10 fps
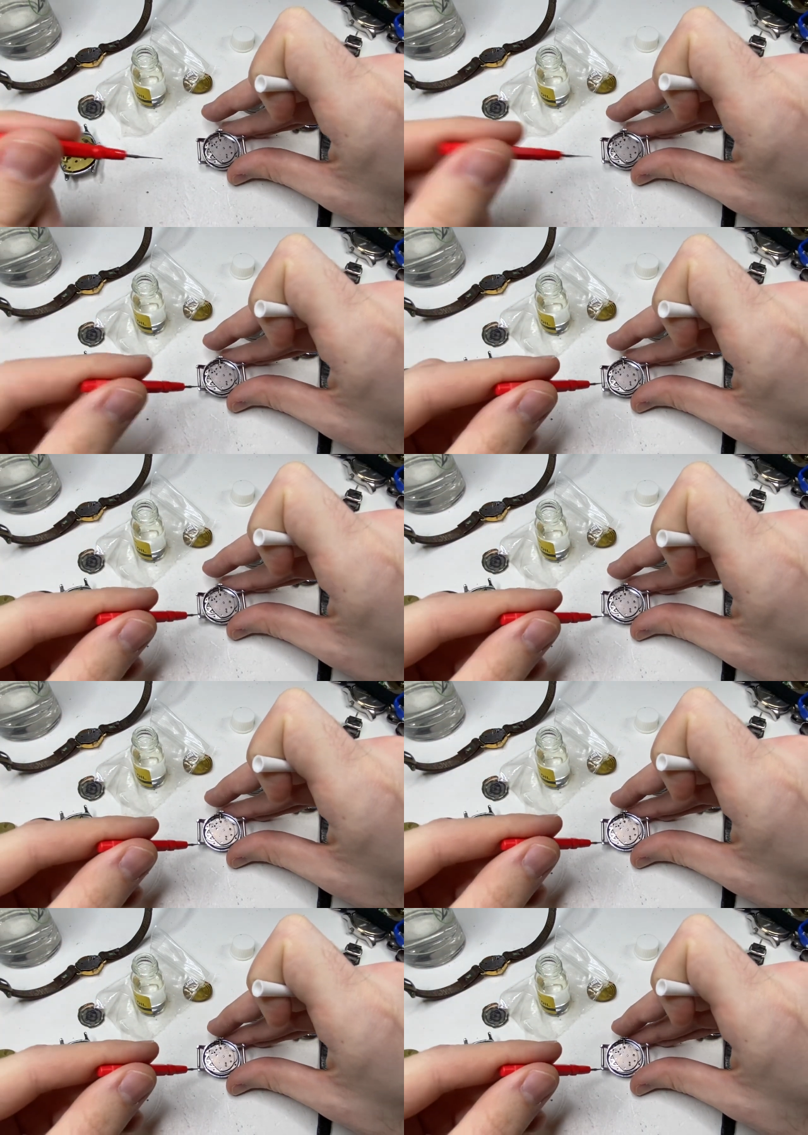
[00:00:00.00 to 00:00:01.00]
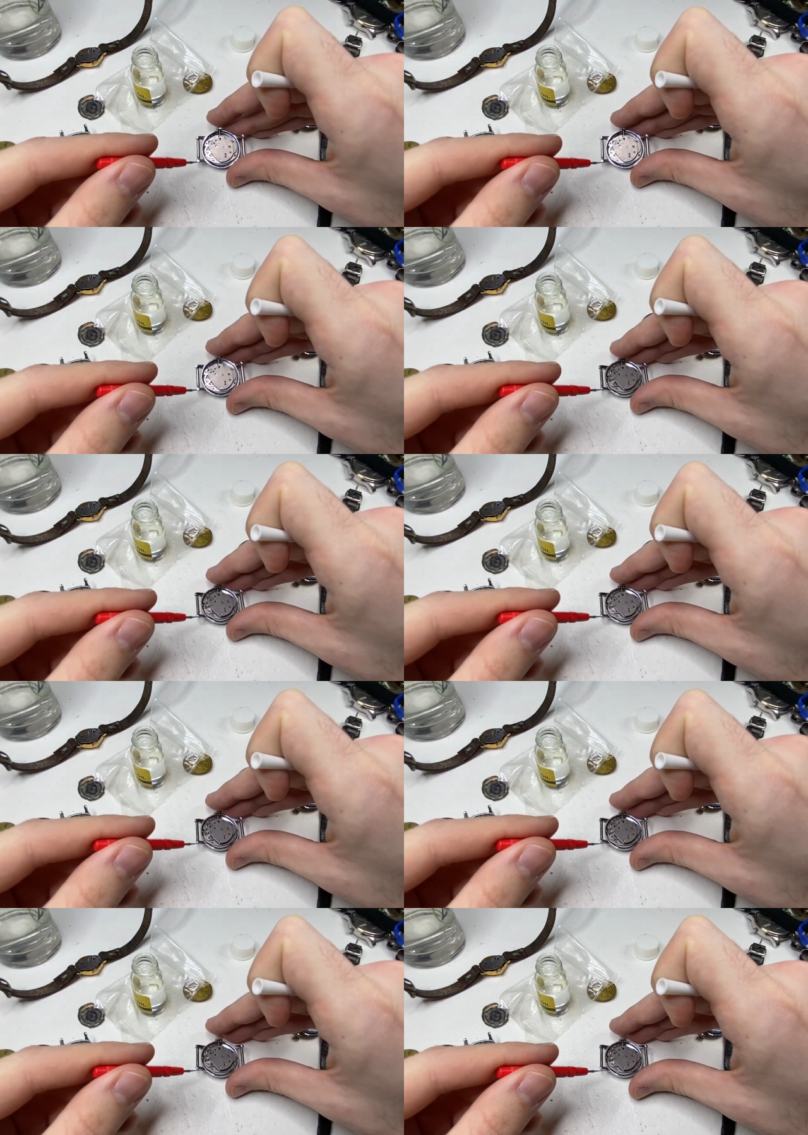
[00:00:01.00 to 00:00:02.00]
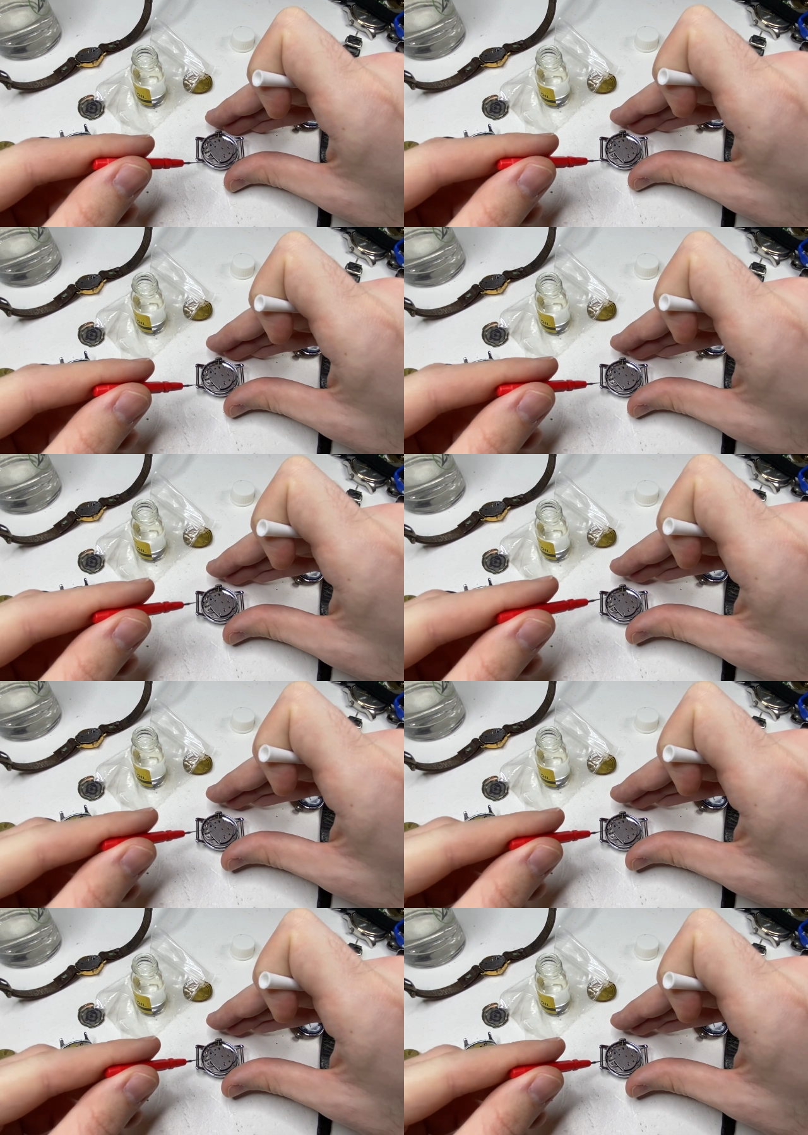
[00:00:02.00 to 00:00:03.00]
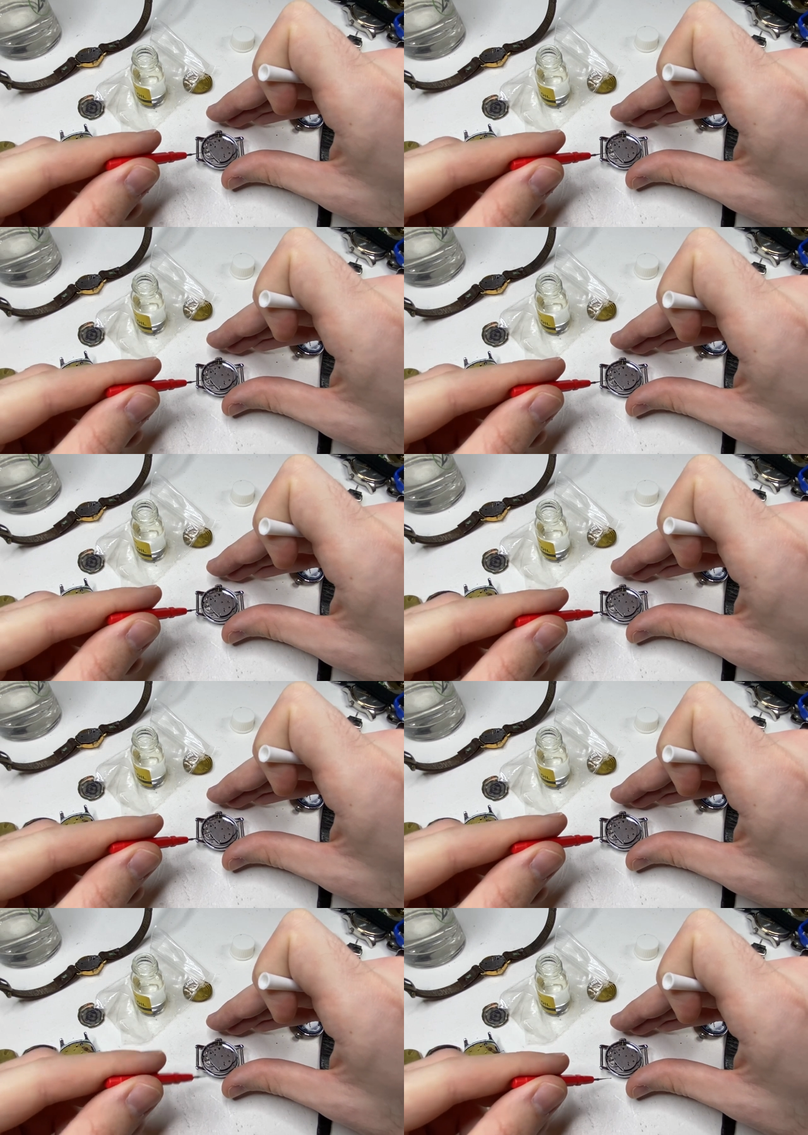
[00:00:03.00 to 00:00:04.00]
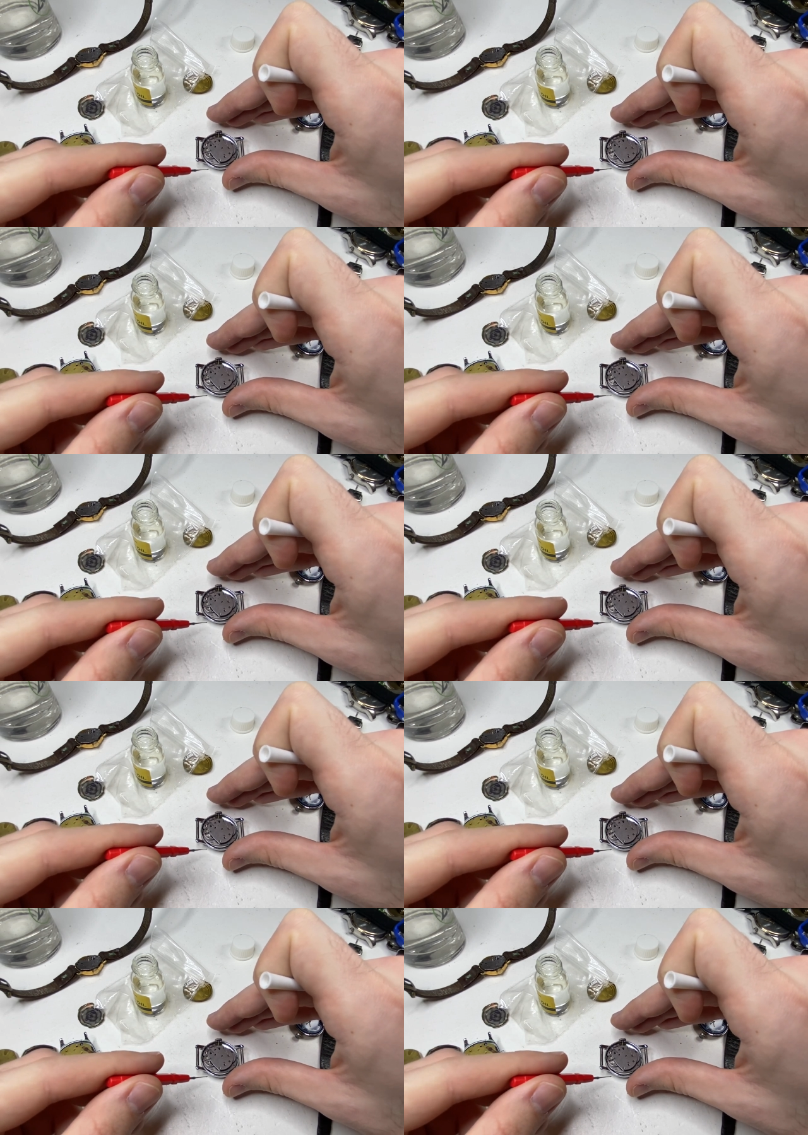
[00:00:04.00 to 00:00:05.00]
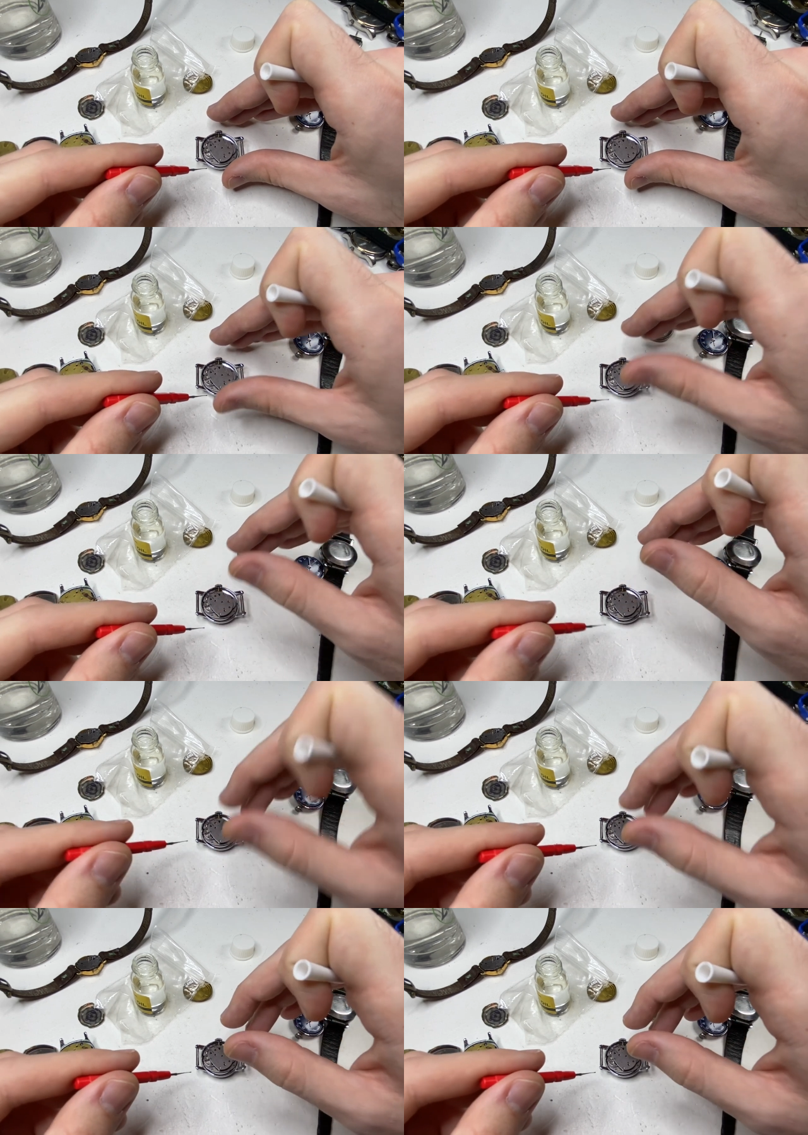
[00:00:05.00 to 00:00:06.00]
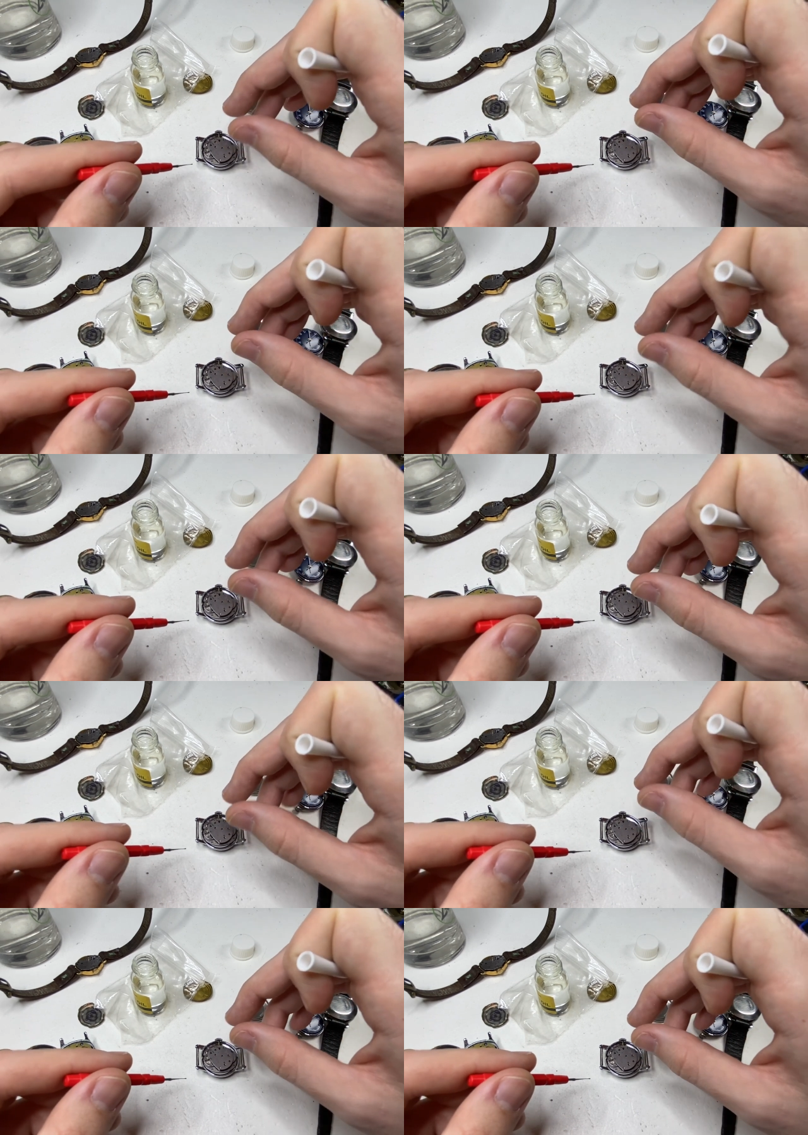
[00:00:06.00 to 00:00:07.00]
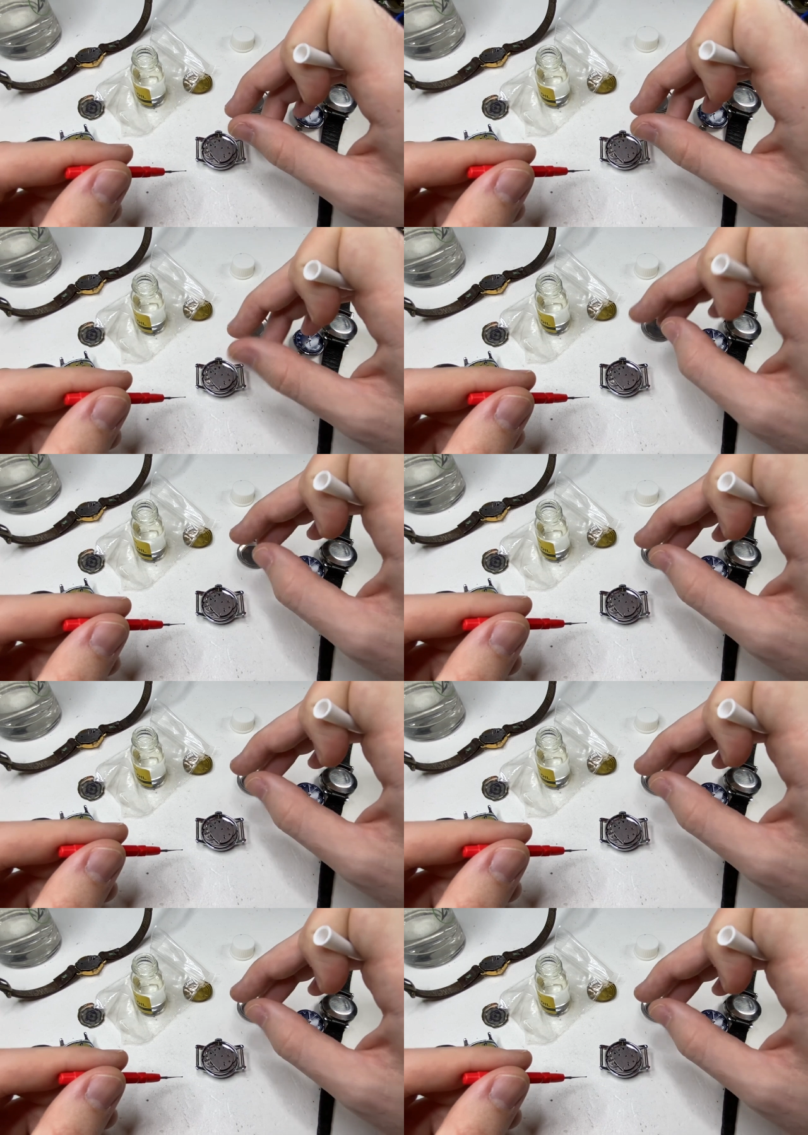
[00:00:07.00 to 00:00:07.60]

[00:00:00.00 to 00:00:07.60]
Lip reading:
[unreadable: no face in view]